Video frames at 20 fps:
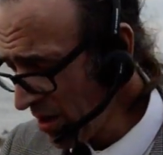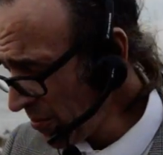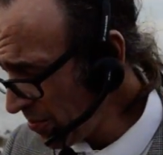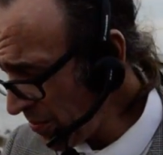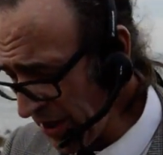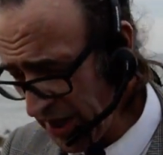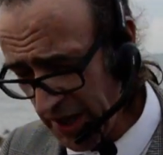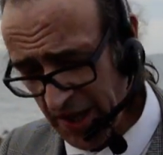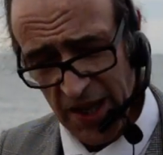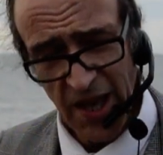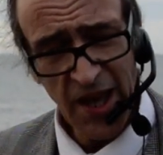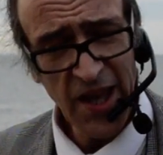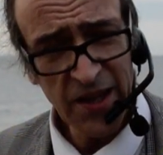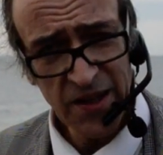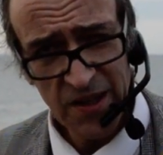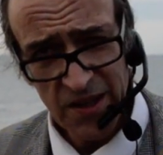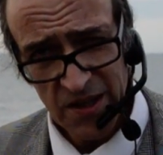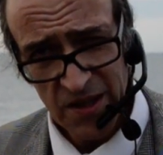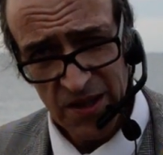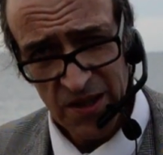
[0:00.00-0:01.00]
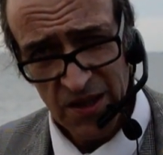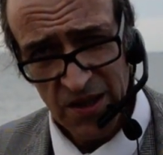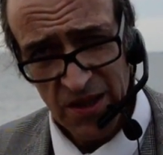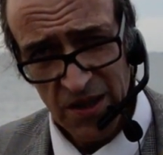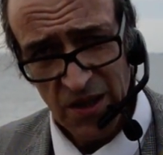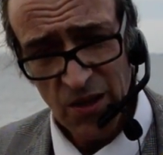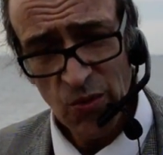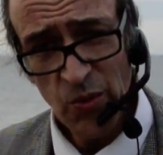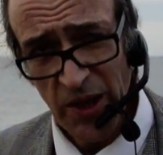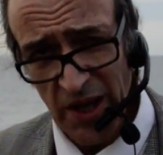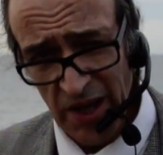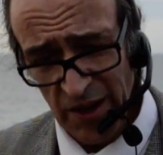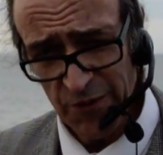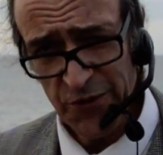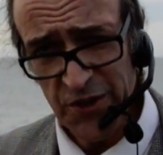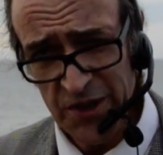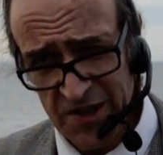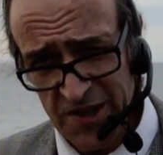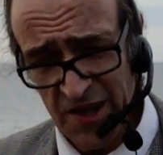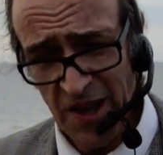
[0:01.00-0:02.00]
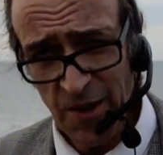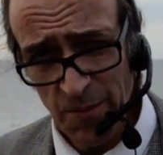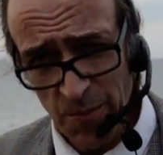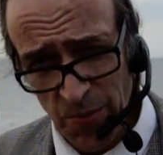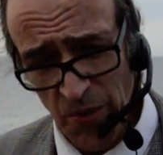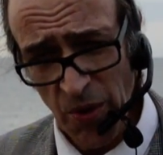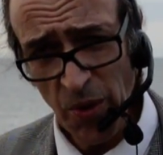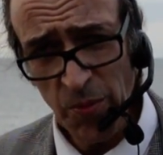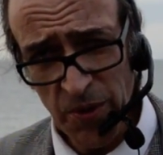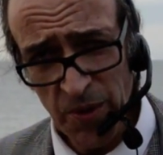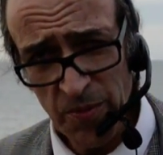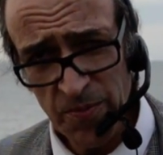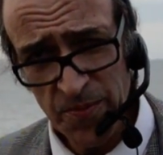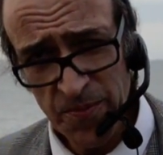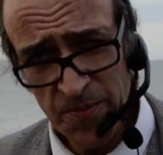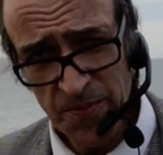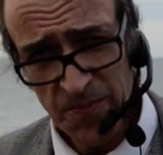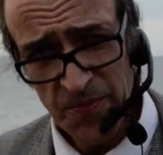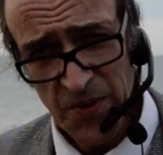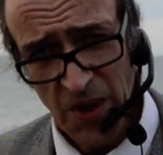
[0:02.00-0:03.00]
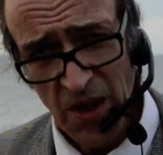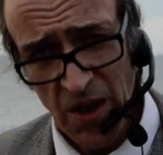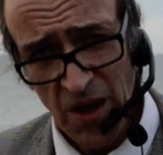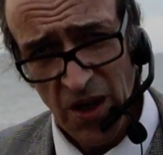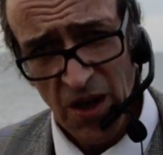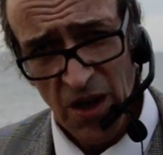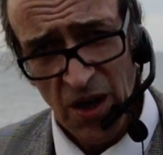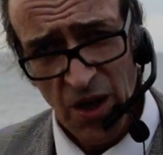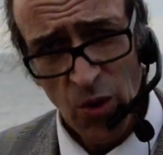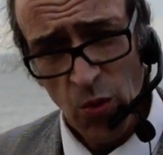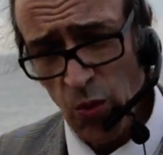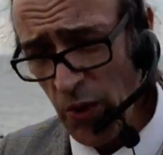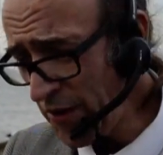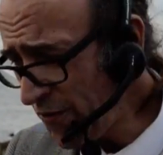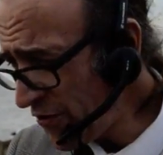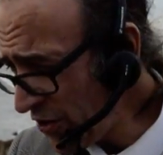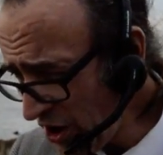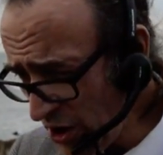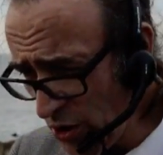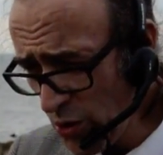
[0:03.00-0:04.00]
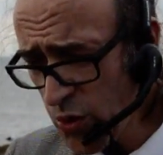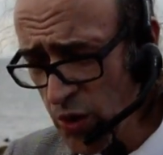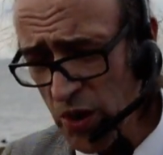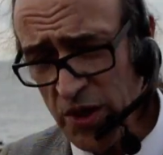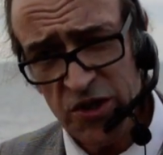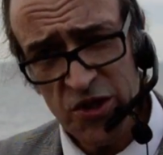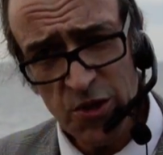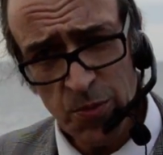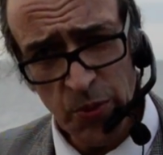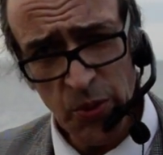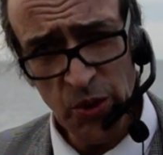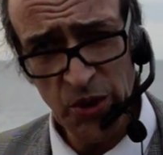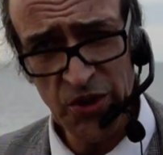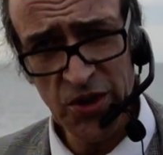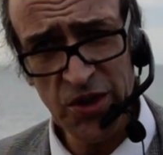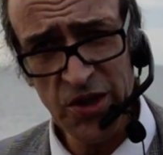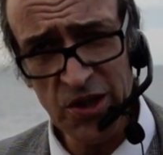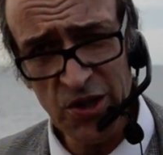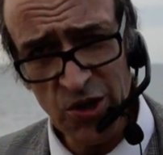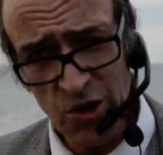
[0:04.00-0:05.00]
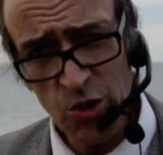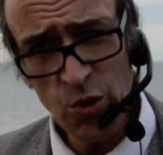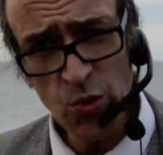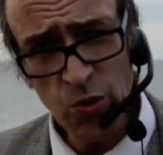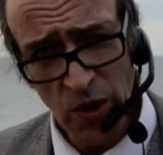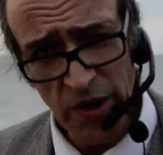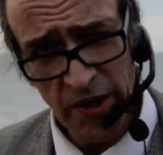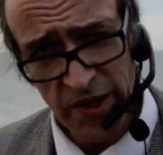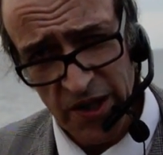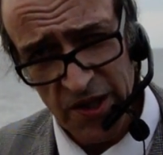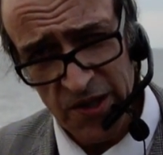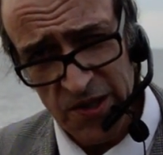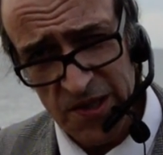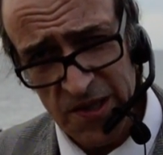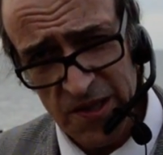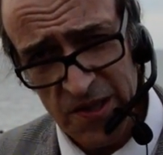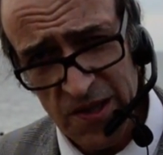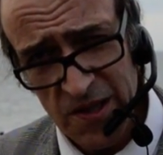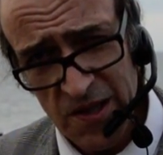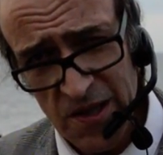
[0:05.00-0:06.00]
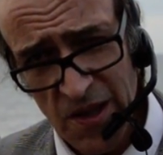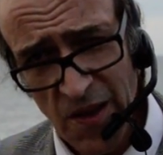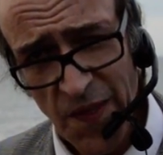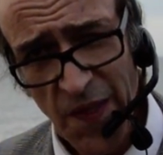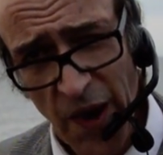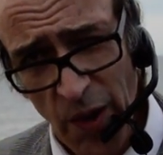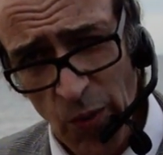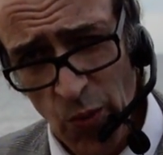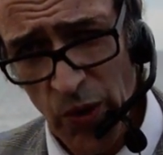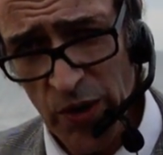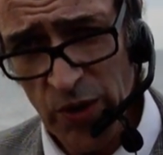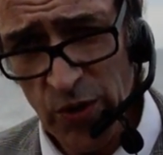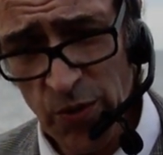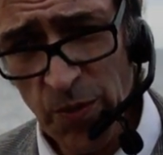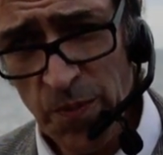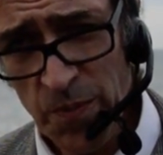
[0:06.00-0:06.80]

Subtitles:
but again, we have the same problem. We've nowhere to put the new workers that will